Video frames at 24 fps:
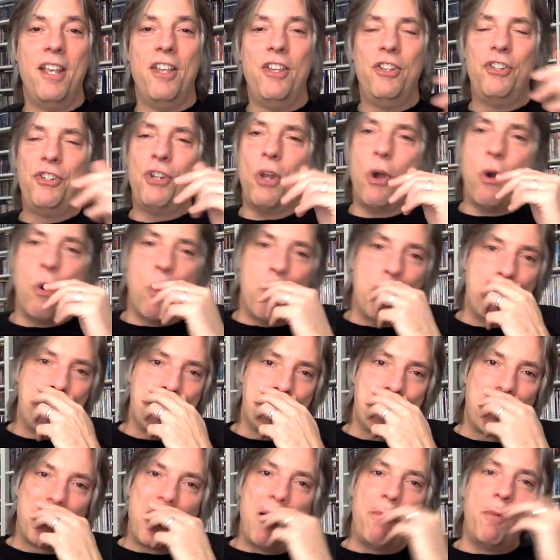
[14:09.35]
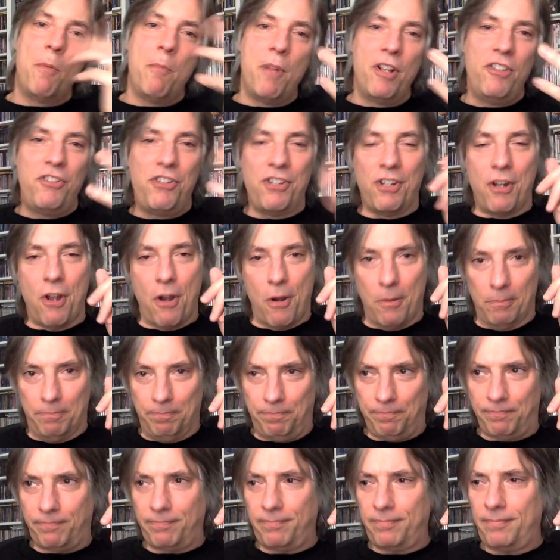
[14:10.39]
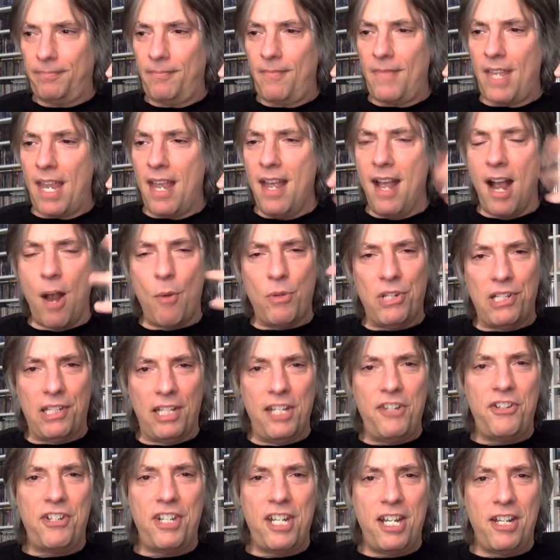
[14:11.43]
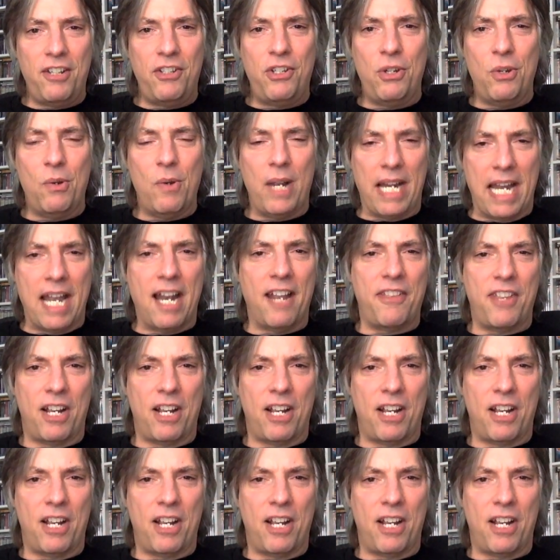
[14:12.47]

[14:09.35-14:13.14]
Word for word: So a couple months ago, I was listening to again.